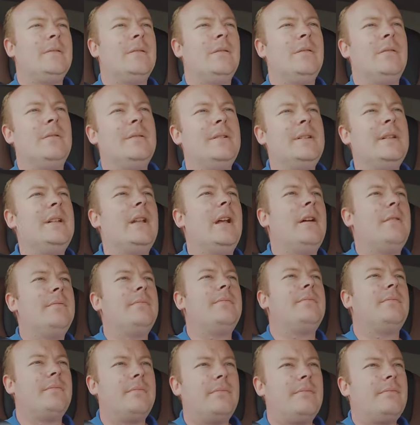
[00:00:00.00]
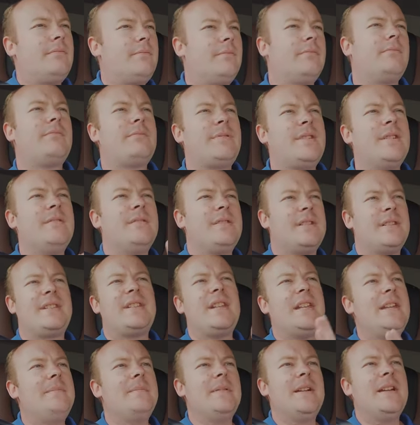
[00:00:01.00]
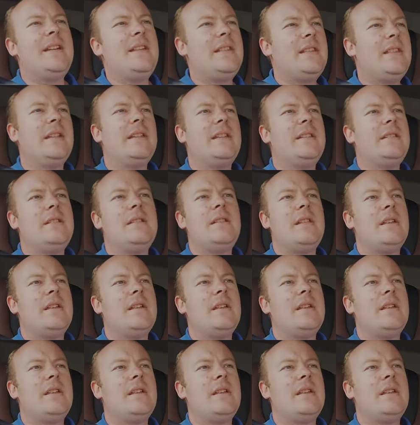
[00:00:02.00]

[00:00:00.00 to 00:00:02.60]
Well you know as soon as they see me they,